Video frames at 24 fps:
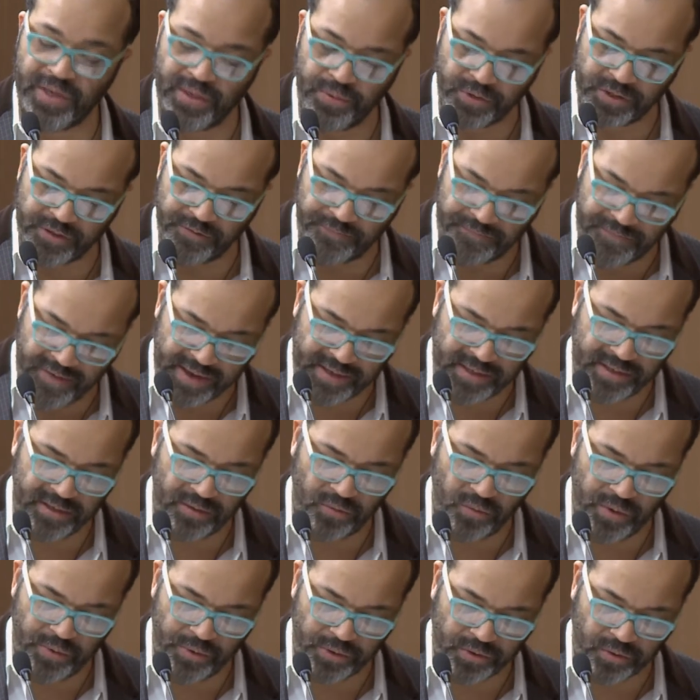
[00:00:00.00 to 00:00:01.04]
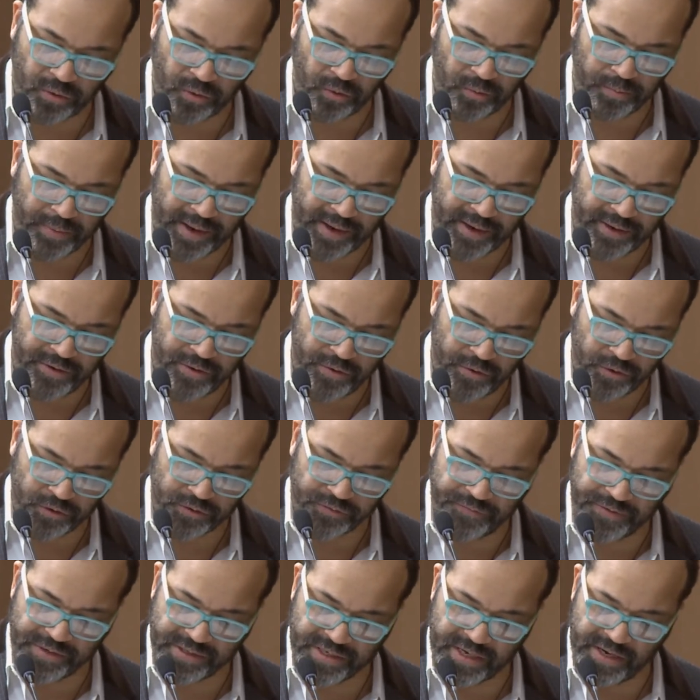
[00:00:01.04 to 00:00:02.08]
He was infected, we were told, by a nurse
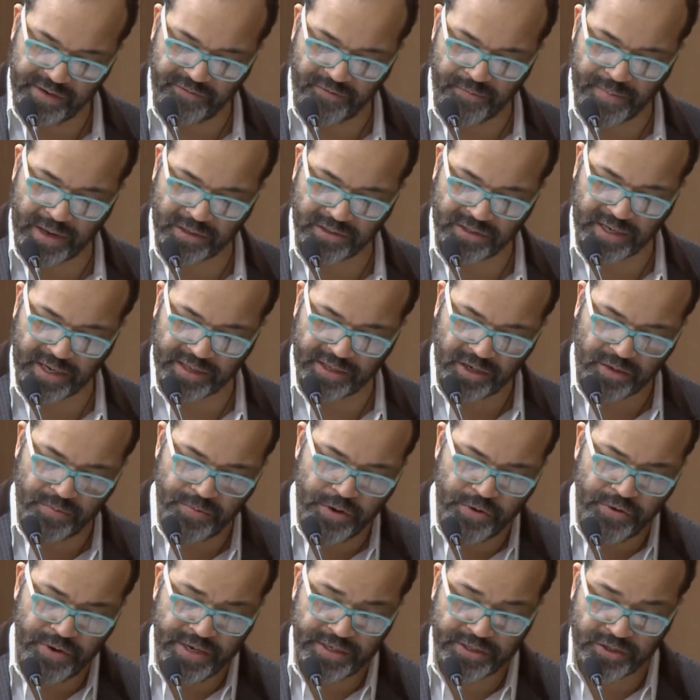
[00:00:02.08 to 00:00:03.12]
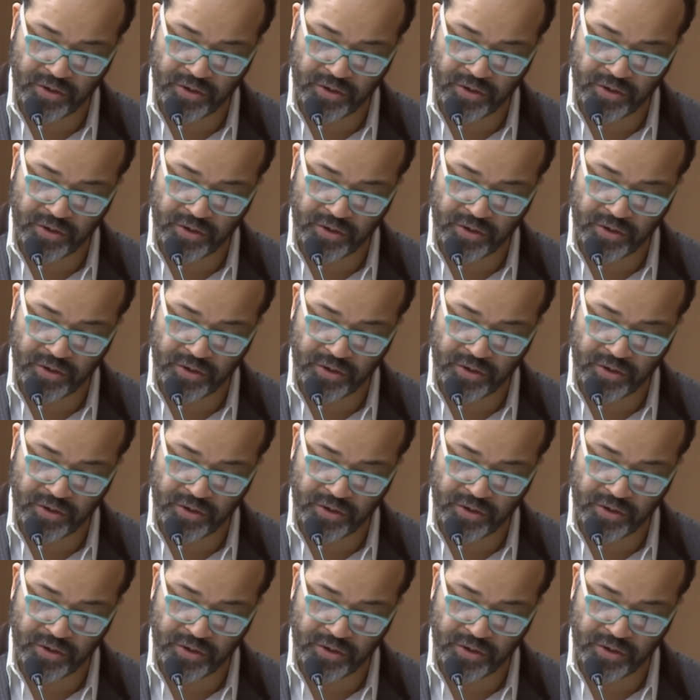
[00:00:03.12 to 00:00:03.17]
visiting from outside the community.